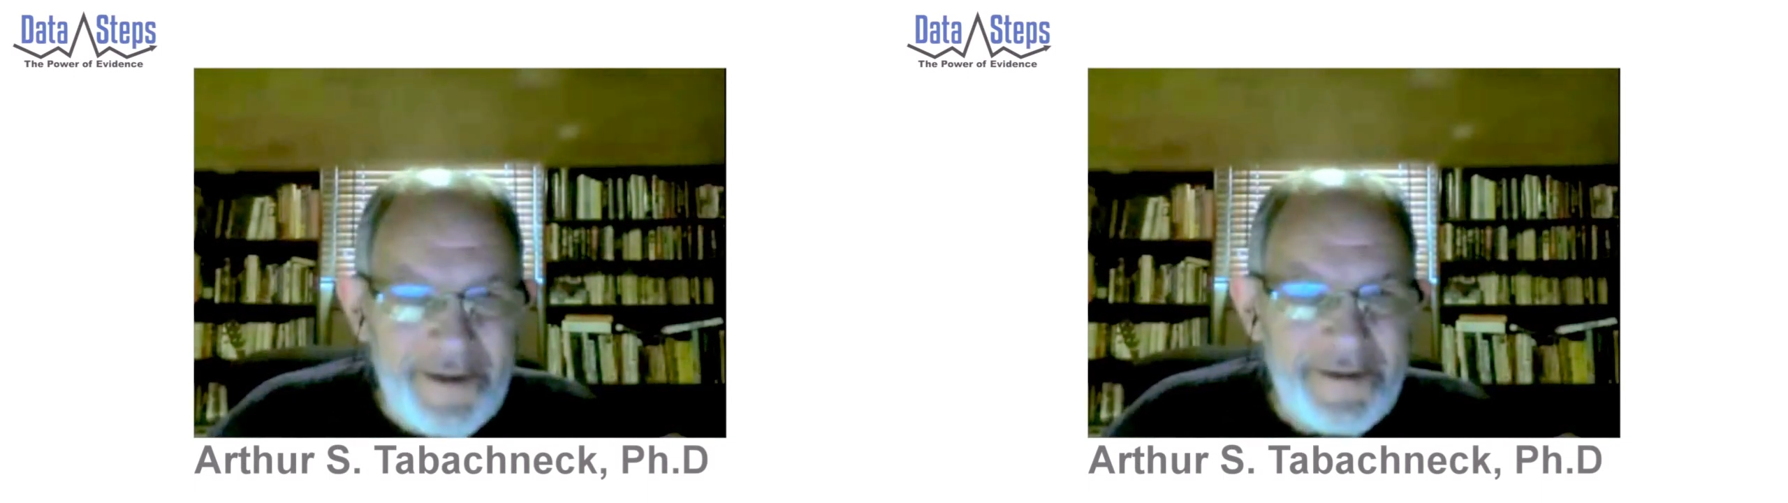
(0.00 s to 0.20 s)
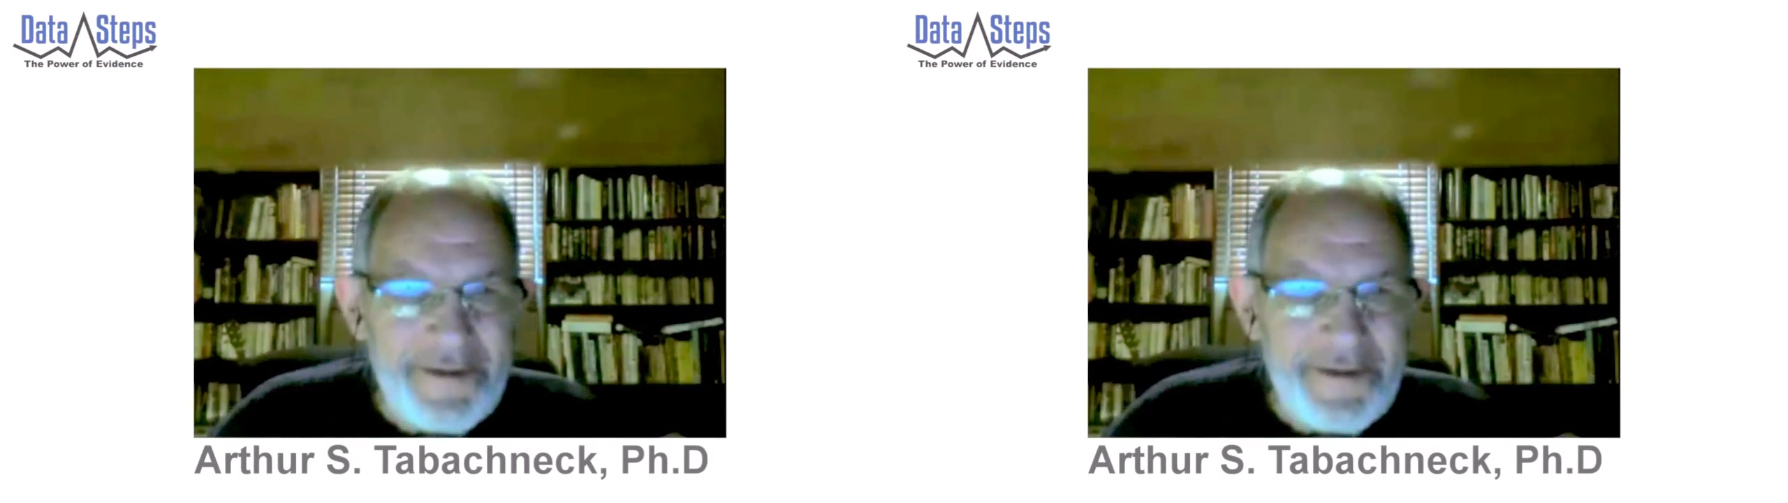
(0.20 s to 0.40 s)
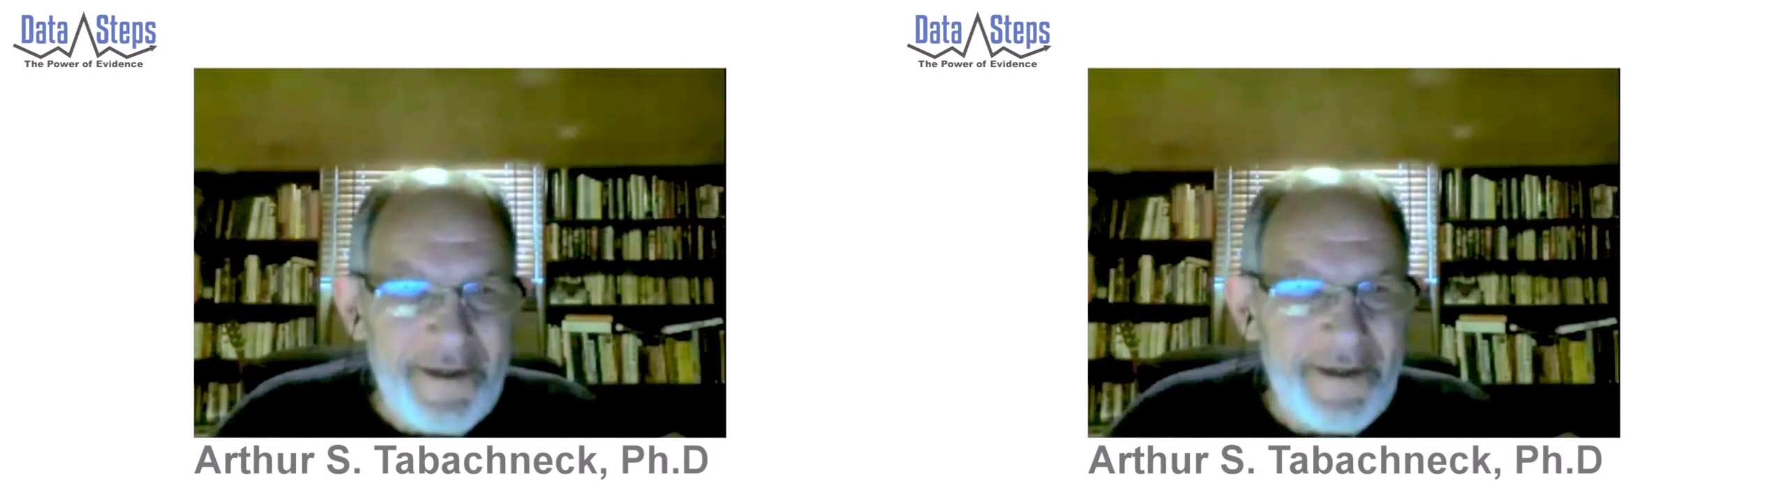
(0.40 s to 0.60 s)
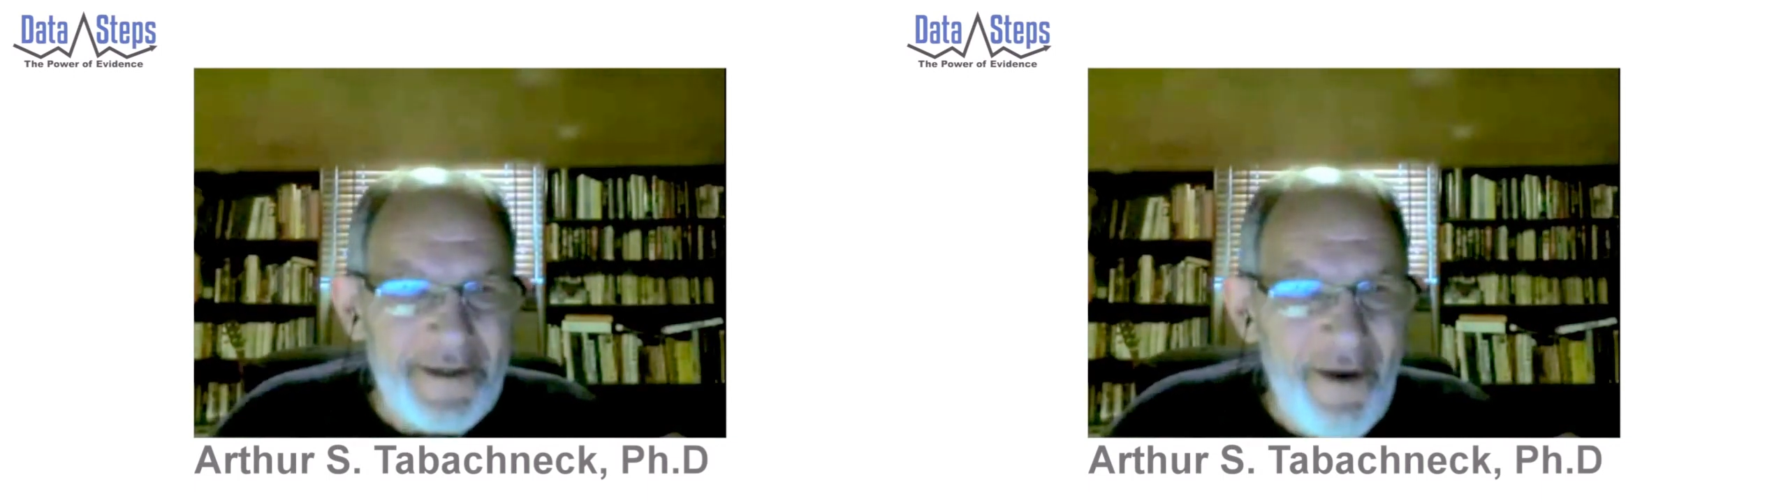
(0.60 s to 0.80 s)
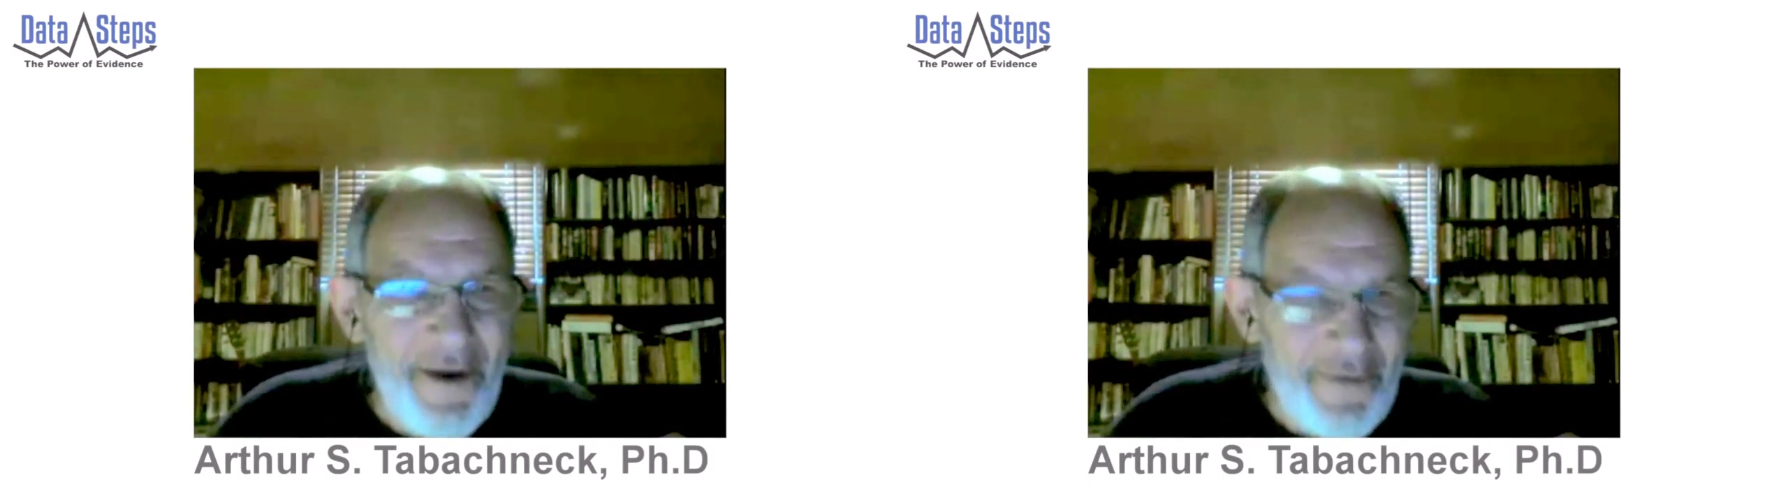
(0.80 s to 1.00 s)
because
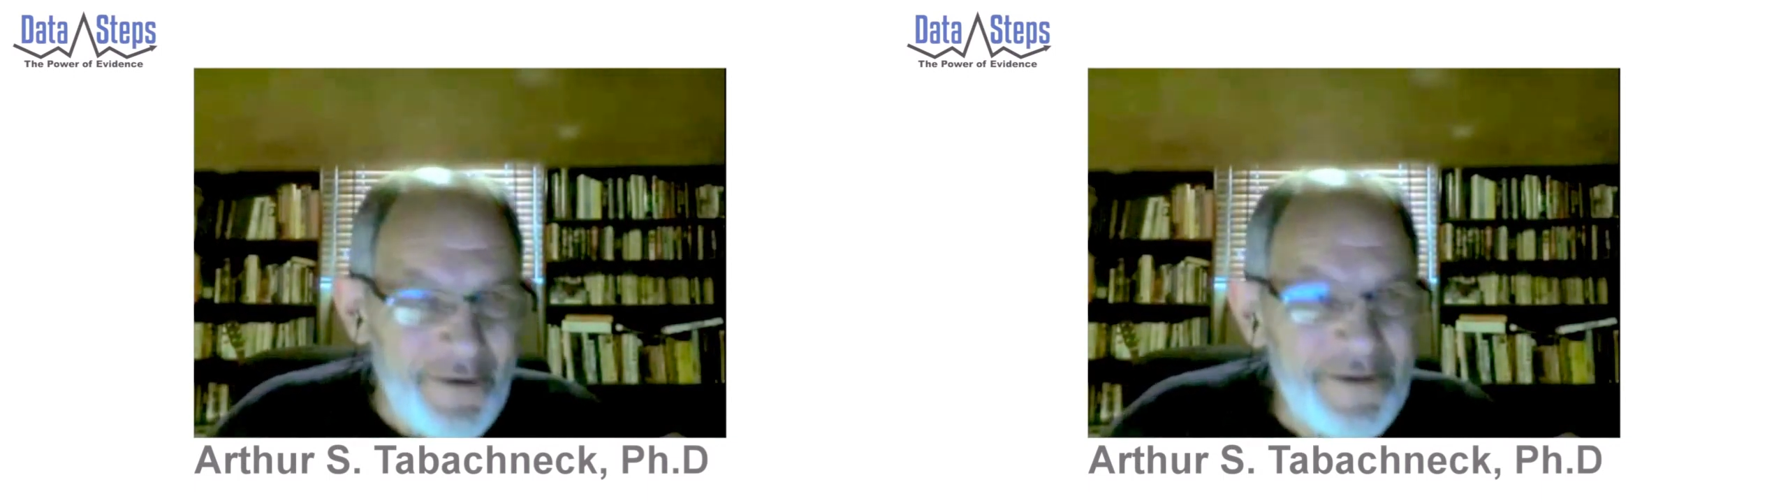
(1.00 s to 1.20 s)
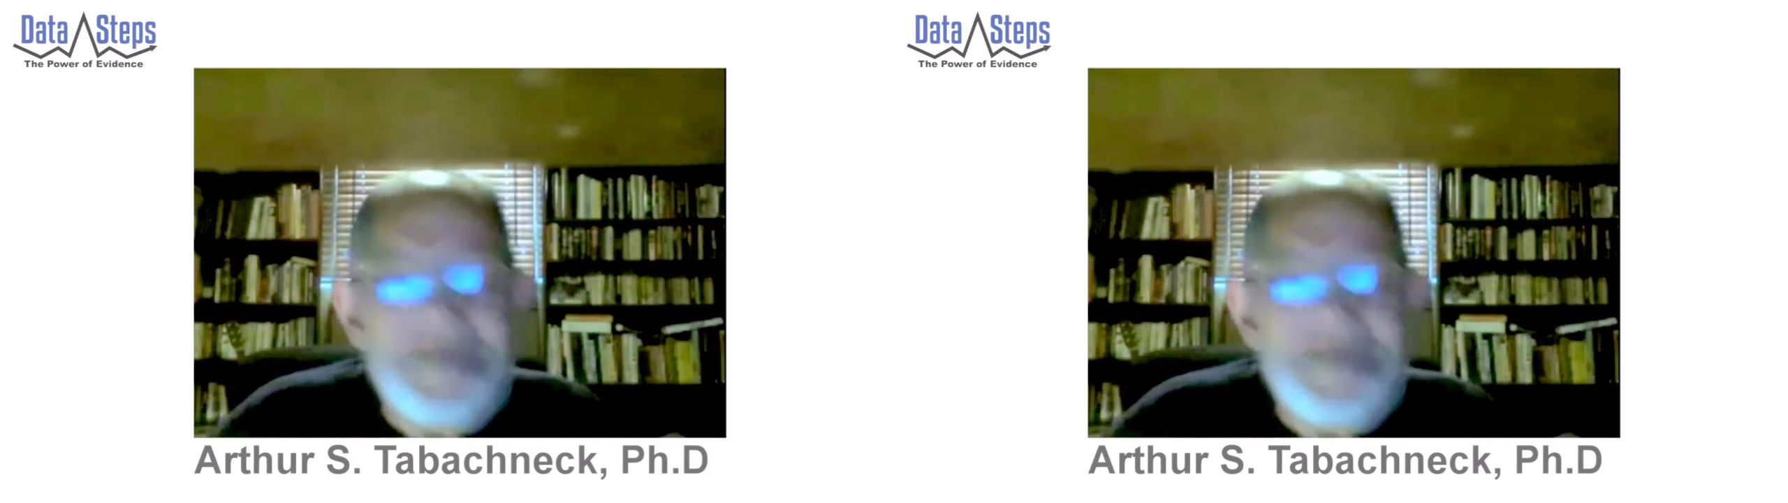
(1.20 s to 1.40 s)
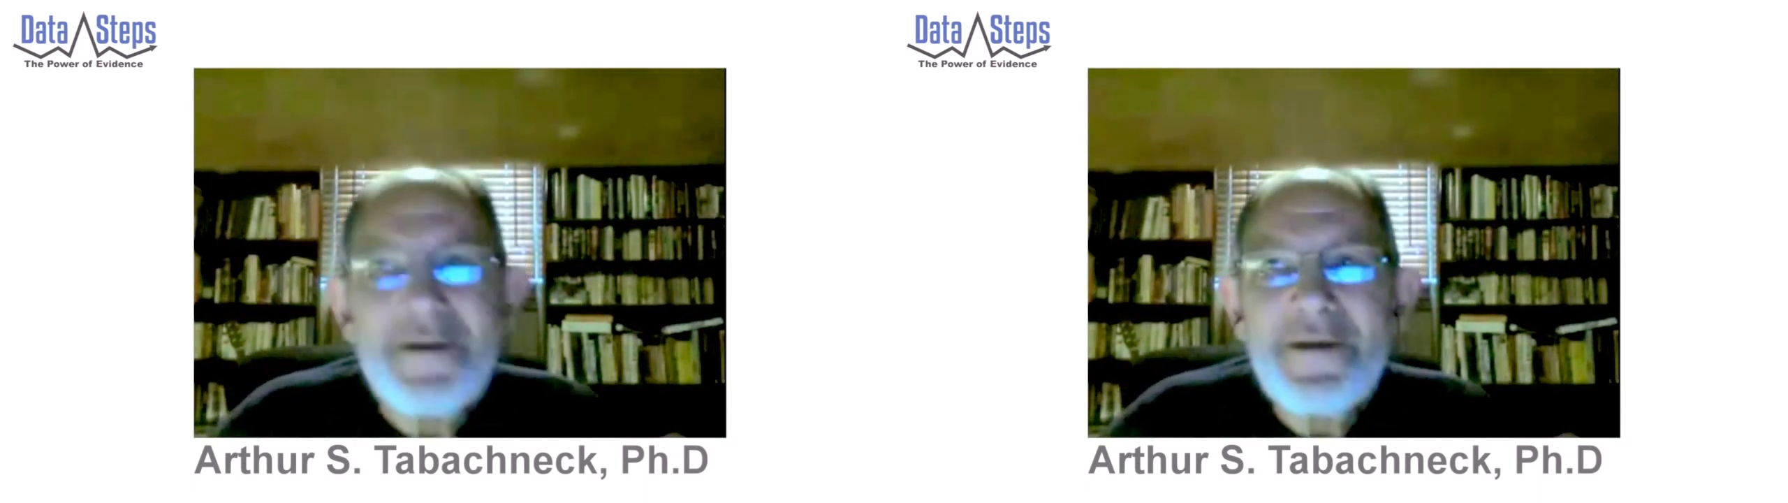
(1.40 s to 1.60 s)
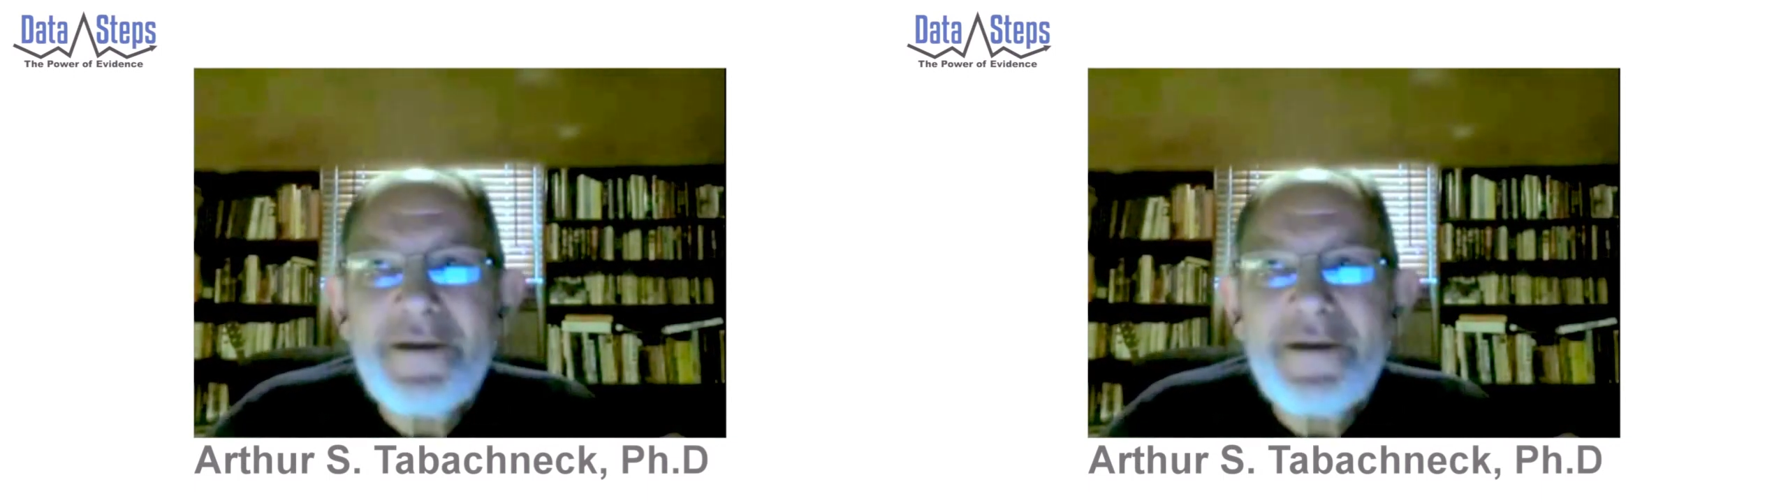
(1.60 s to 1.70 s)
it covers